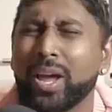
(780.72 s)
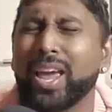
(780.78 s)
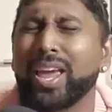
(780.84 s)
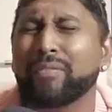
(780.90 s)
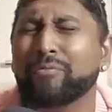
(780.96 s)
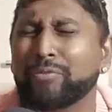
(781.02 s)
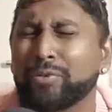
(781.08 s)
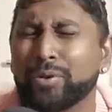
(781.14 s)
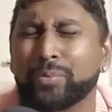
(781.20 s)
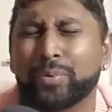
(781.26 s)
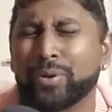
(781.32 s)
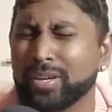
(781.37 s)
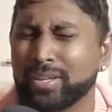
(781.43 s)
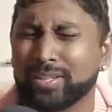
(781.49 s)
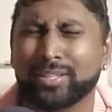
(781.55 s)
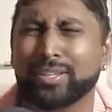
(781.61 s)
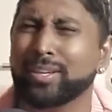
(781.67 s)

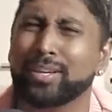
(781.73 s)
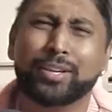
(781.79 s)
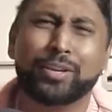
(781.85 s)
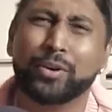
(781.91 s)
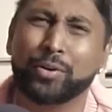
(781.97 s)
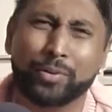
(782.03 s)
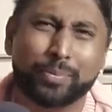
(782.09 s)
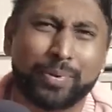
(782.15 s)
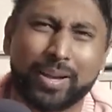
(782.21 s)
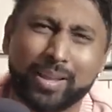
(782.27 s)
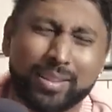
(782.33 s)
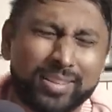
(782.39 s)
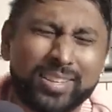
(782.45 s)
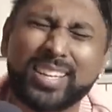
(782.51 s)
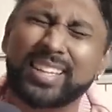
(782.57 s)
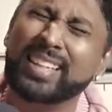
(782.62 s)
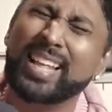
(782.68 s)
Everyone's gonna know about
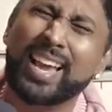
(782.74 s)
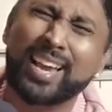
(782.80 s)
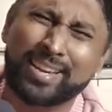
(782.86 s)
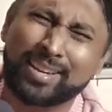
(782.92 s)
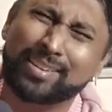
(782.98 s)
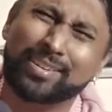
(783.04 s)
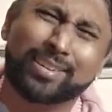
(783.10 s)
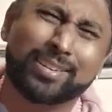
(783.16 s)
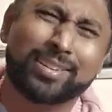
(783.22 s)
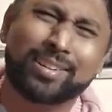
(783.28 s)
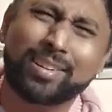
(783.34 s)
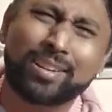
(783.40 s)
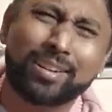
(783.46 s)
Nathaniel.